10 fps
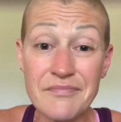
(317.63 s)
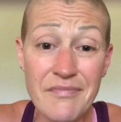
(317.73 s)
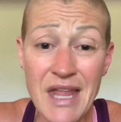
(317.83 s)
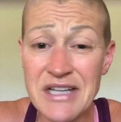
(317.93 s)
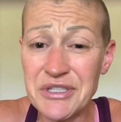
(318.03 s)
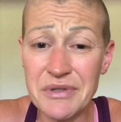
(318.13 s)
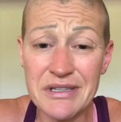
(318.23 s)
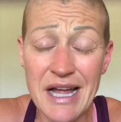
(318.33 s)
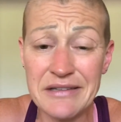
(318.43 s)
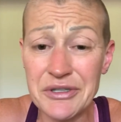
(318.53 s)
I do a
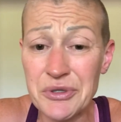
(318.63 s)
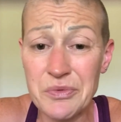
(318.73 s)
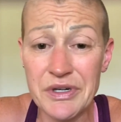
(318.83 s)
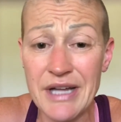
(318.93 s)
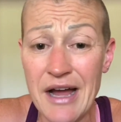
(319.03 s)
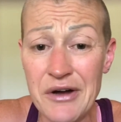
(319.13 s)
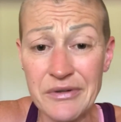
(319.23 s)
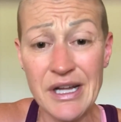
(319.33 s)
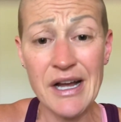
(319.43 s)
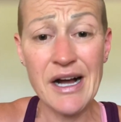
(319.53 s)
light little
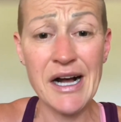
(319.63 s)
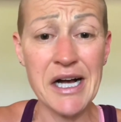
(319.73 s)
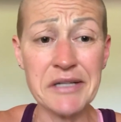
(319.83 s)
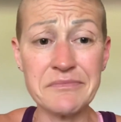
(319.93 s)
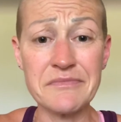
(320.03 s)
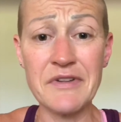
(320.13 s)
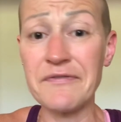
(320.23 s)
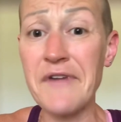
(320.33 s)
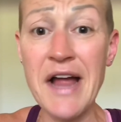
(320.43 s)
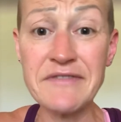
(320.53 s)
workout
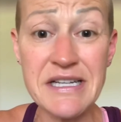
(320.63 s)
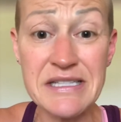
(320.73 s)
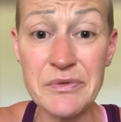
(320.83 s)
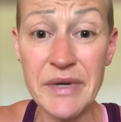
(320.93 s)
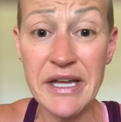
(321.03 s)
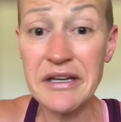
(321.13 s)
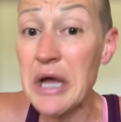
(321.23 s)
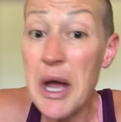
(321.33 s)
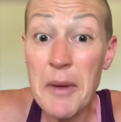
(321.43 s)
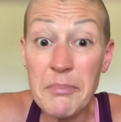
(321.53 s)
5 days a week,
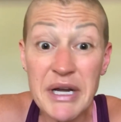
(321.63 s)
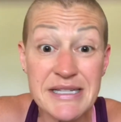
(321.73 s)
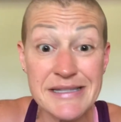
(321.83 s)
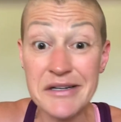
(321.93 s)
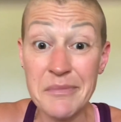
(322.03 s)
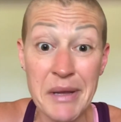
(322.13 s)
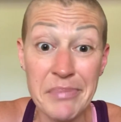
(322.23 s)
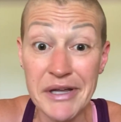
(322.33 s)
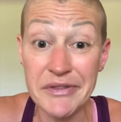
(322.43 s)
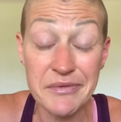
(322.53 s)
but I sit on my
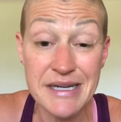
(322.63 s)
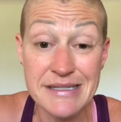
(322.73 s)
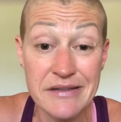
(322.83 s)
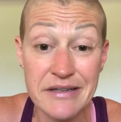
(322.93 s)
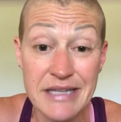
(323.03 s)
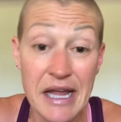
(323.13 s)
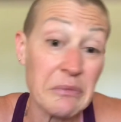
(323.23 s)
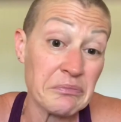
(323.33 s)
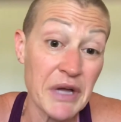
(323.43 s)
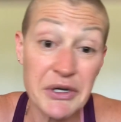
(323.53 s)
butt the rest of the day.
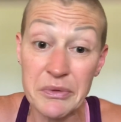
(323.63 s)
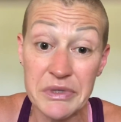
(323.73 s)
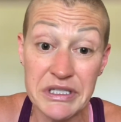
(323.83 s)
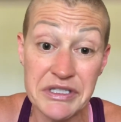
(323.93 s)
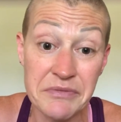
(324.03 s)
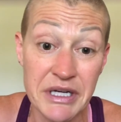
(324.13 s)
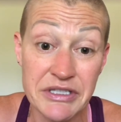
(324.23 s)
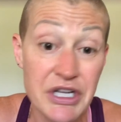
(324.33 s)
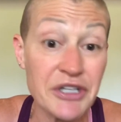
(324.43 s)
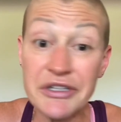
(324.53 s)
I don't really do
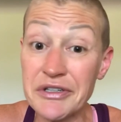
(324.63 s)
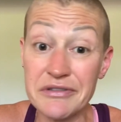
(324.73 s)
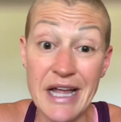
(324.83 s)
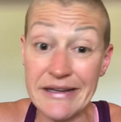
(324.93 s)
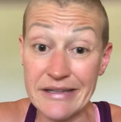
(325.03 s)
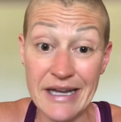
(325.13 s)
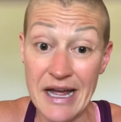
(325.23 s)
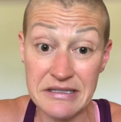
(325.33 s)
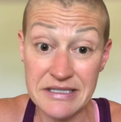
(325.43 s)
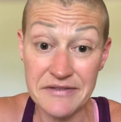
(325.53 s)
much. You're lightly
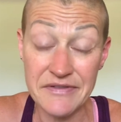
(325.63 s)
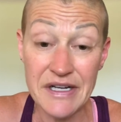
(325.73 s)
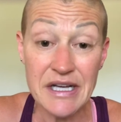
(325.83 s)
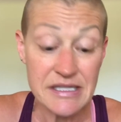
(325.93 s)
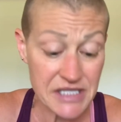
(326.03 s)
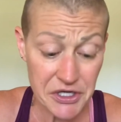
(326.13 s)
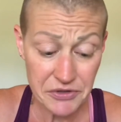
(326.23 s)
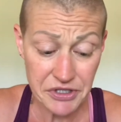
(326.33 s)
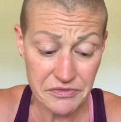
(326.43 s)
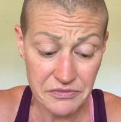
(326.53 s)
active. So
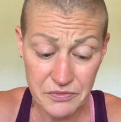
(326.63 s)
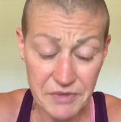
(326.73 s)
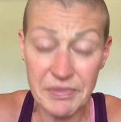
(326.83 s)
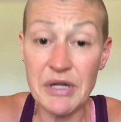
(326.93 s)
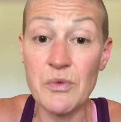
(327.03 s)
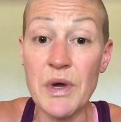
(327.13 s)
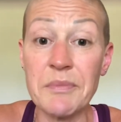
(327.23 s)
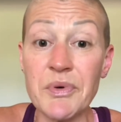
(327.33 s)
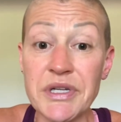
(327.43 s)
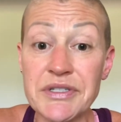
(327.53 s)
you would be a
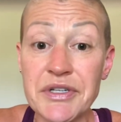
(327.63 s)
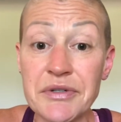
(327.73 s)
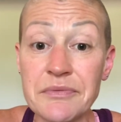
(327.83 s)
1.2.